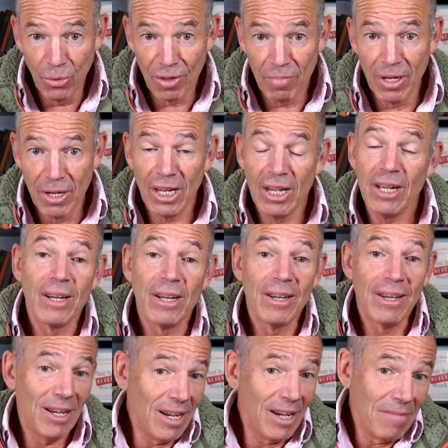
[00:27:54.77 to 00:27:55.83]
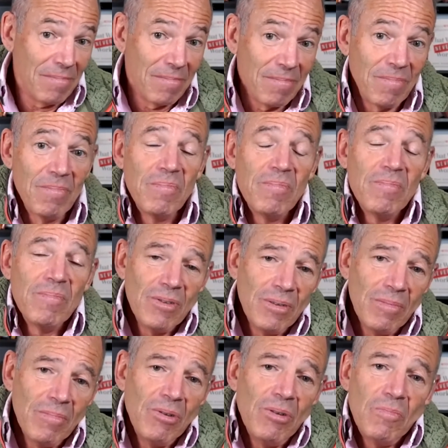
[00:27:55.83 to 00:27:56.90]
with me and,
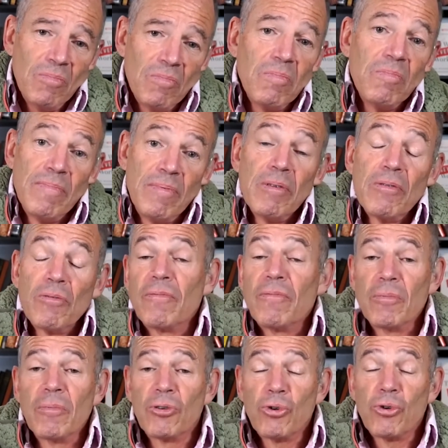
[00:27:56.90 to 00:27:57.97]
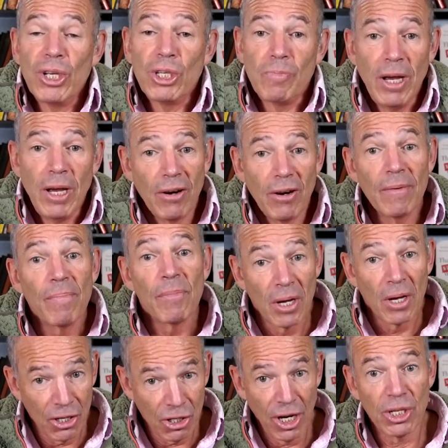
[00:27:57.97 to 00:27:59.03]
being transparent,
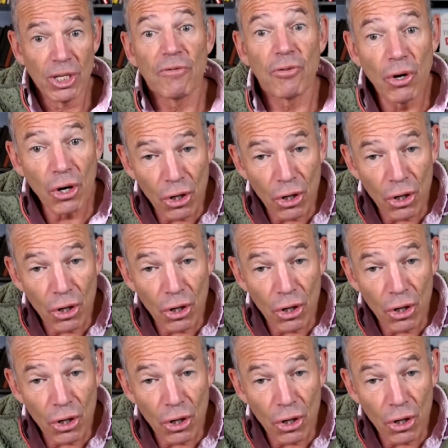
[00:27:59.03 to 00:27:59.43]
a chance for